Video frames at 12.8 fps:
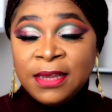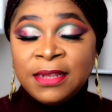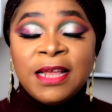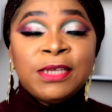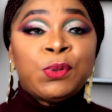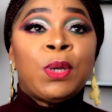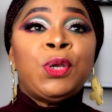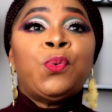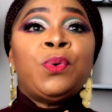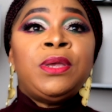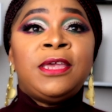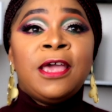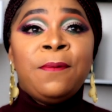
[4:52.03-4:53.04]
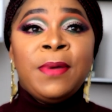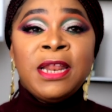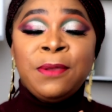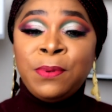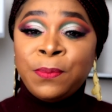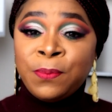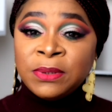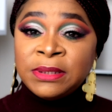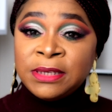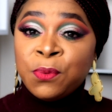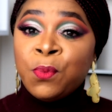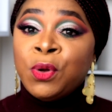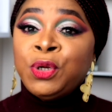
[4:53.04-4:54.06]
That's why you will hear many people
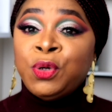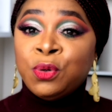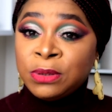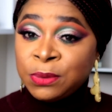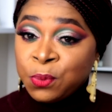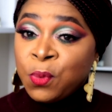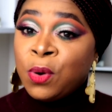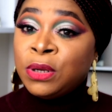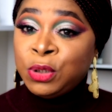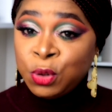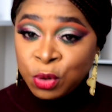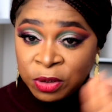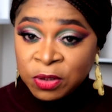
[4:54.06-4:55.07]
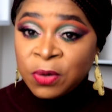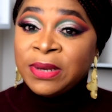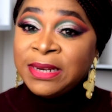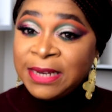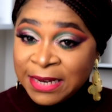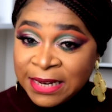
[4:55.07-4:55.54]
say, what you saw in the